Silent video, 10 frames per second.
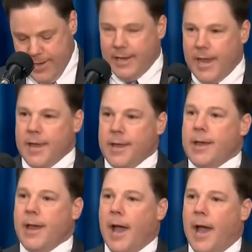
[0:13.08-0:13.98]
Today,
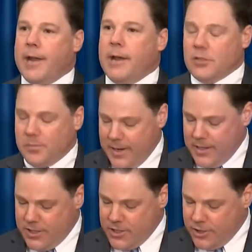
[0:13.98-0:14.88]
I announce my
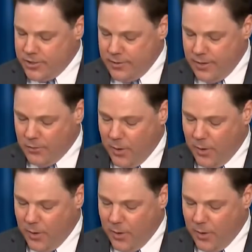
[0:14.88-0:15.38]
decision on